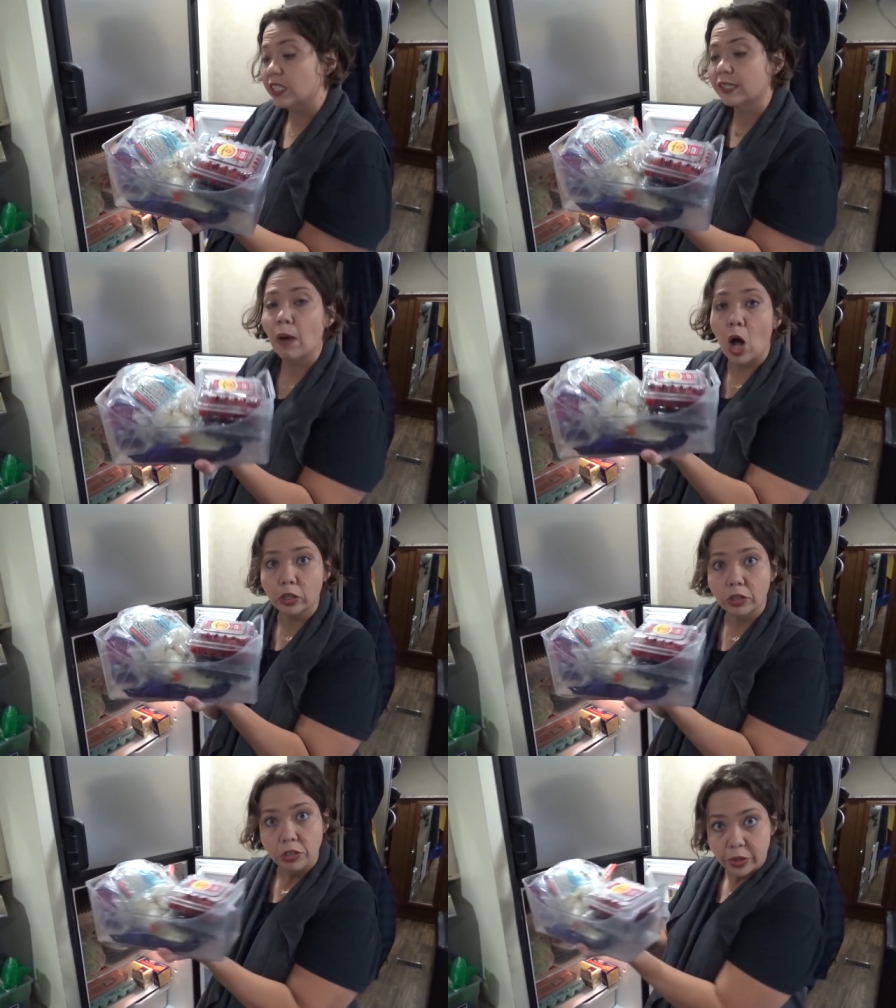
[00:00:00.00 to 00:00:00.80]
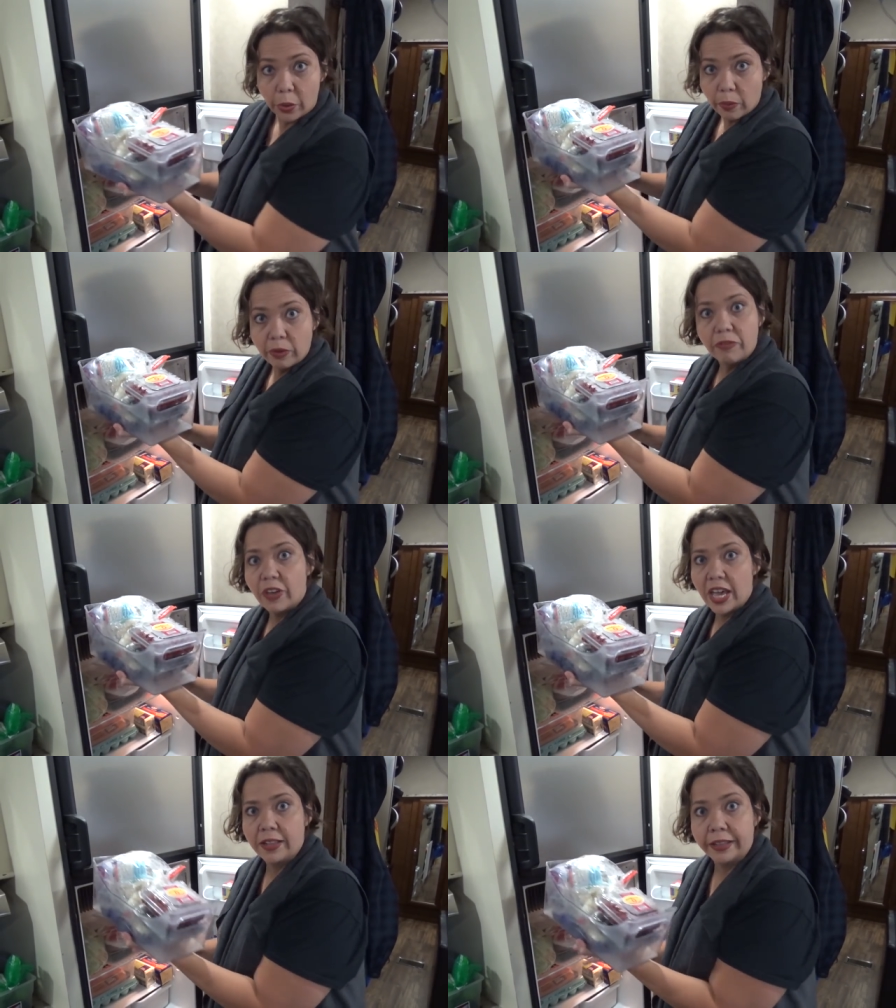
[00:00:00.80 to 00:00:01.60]
smaller so it would
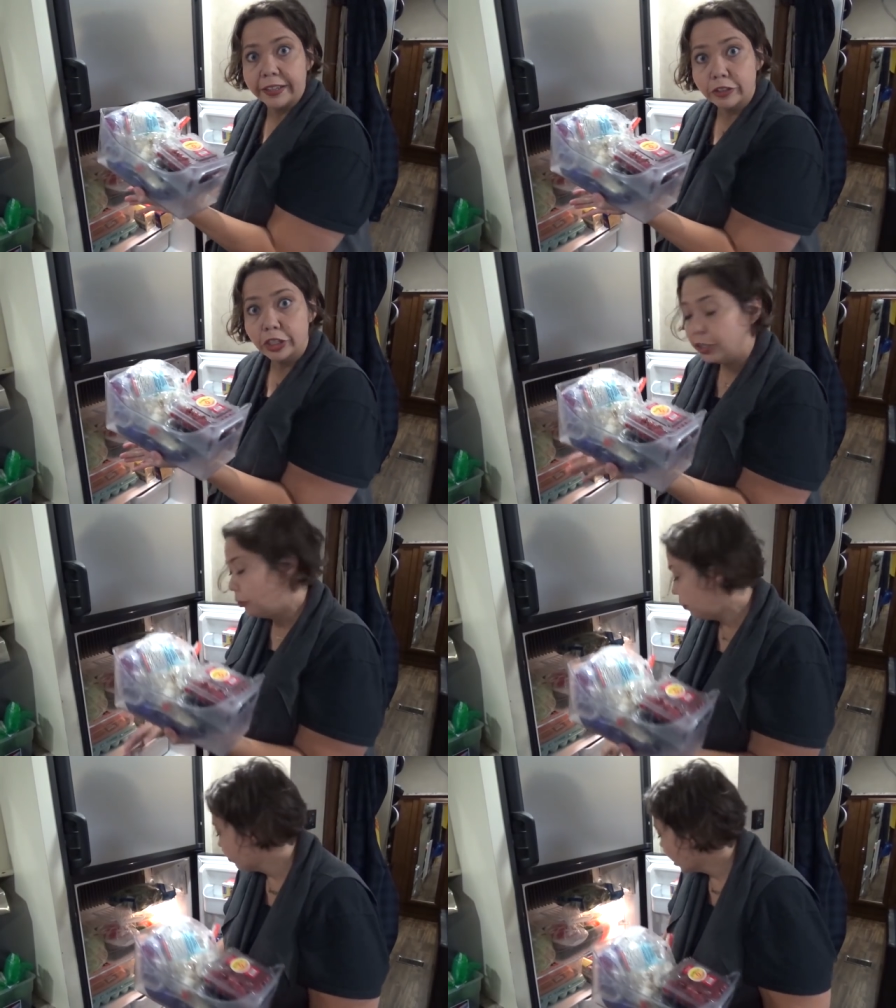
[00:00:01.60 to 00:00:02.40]
fit in there too.